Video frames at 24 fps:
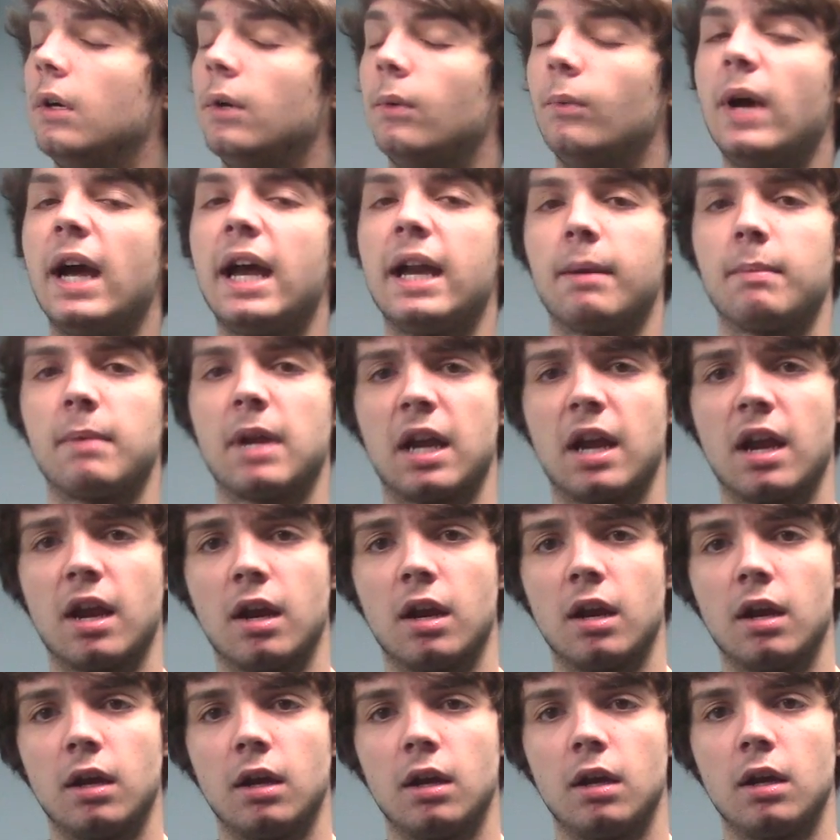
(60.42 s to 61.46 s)
Wait a minute.
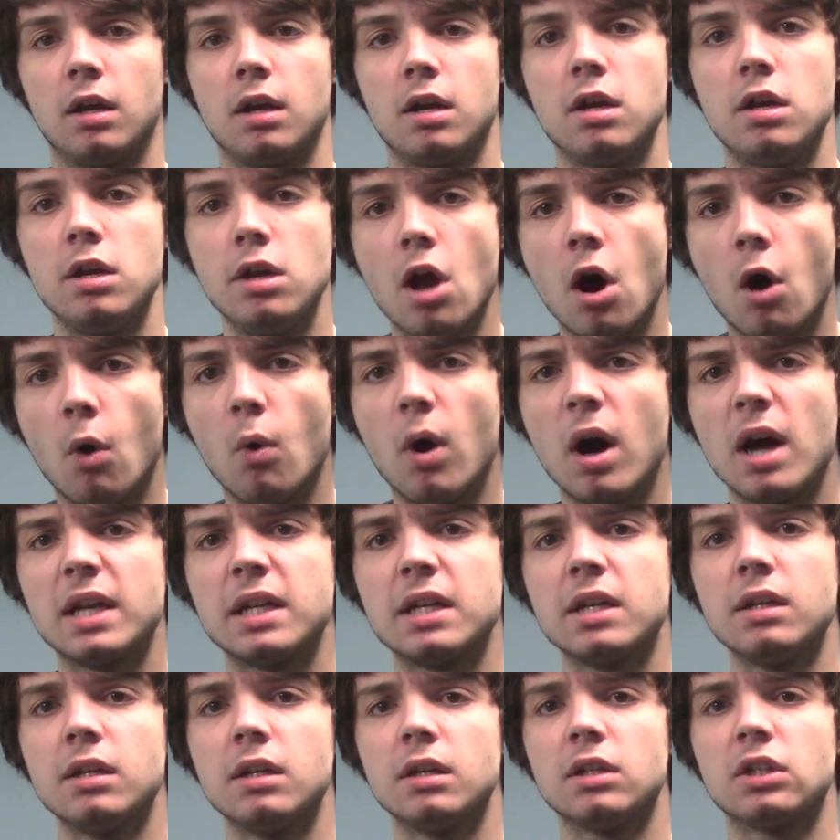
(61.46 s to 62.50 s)
No
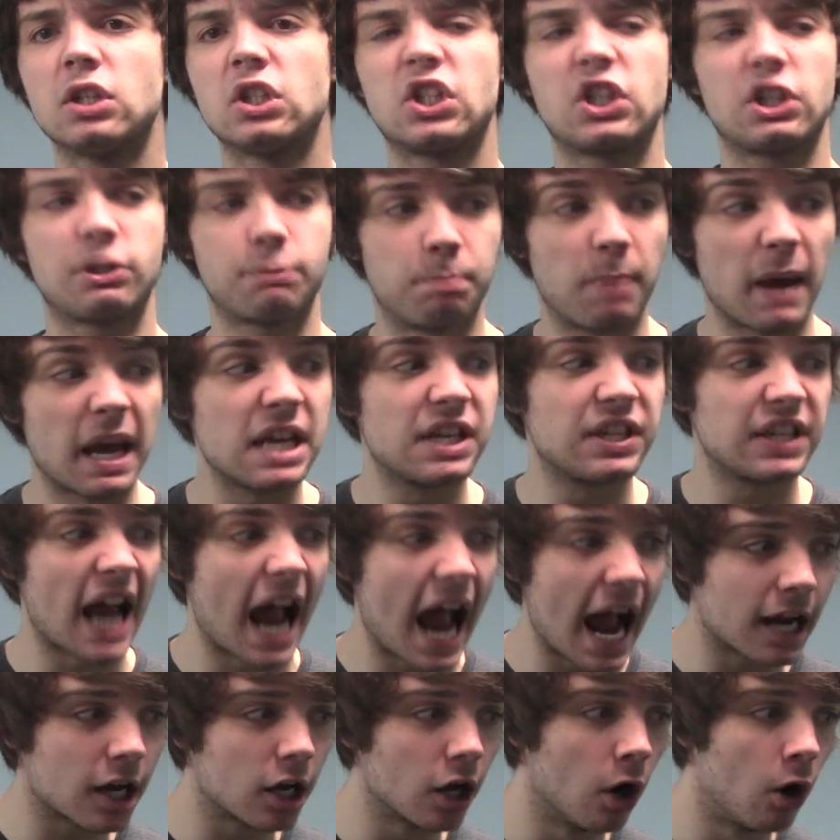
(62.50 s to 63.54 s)
one. Space
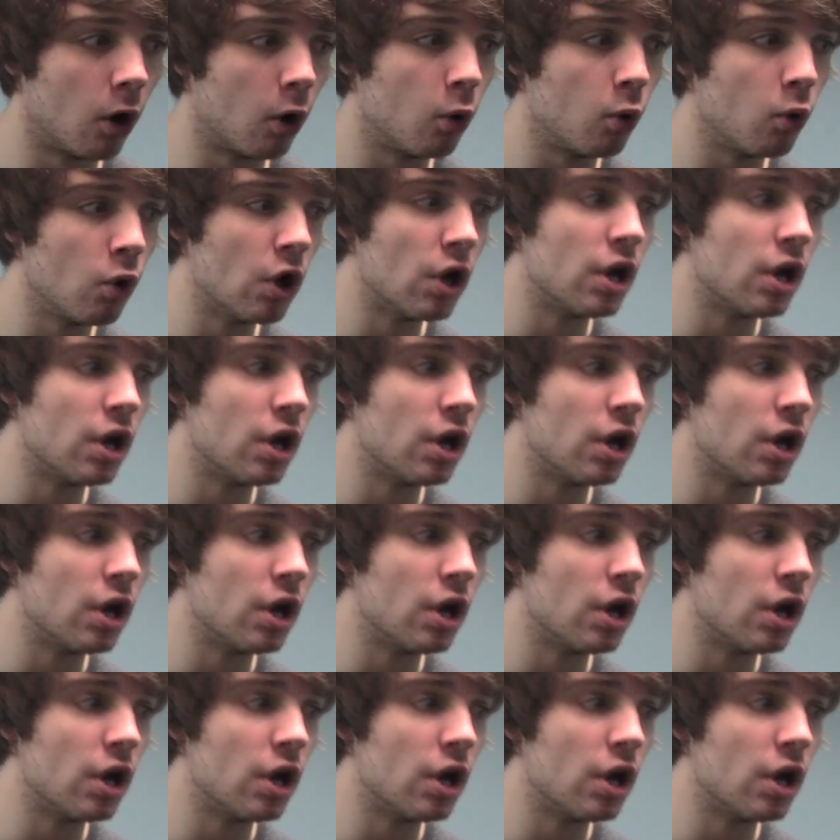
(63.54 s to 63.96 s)
Echo